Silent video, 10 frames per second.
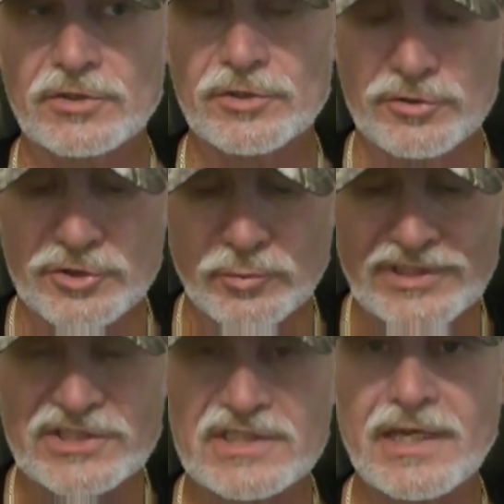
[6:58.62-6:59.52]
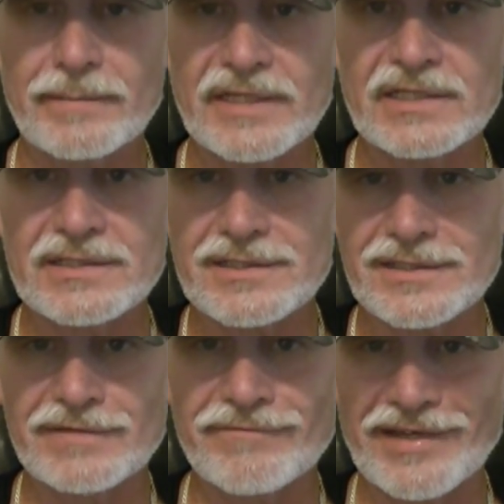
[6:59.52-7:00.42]
you switch them into
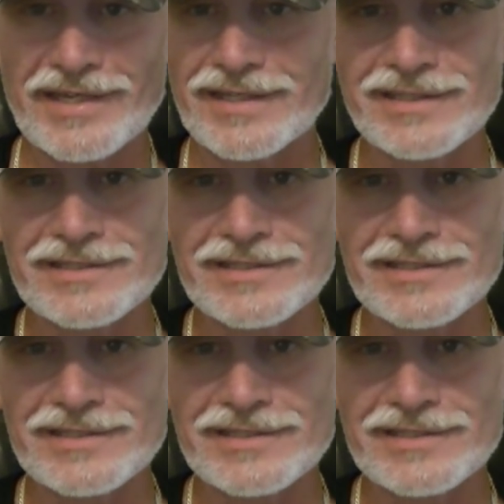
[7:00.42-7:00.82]
the defendant.